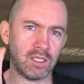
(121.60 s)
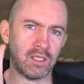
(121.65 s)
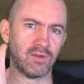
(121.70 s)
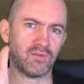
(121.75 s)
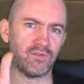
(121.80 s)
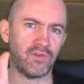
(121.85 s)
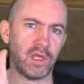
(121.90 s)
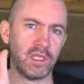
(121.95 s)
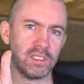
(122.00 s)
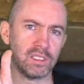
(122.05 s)
at and your
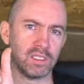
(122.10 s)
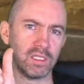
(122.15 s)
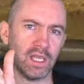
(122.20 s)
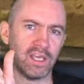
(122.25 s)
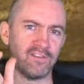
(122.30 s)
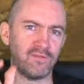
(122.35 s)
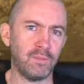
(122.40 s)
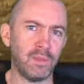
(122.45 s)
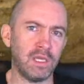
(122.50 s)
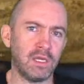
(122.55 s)
friend's
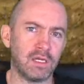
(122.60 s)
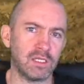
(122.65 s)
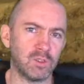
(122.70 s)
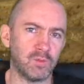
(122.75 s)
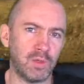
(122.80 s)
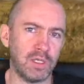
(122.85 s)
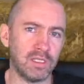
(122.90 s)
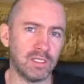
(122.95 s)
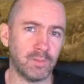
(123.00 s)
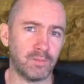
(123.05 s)
life meter is
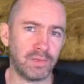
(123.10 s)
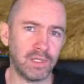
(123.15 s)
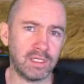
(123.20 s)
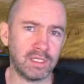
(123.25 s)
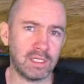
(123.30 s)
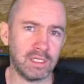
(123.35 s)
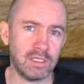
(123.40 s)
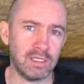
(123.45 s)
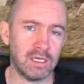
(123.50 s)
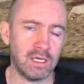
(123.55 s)
being
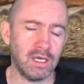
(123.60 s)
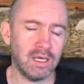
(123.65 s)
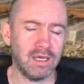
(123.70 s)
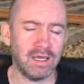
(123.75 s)
depleted,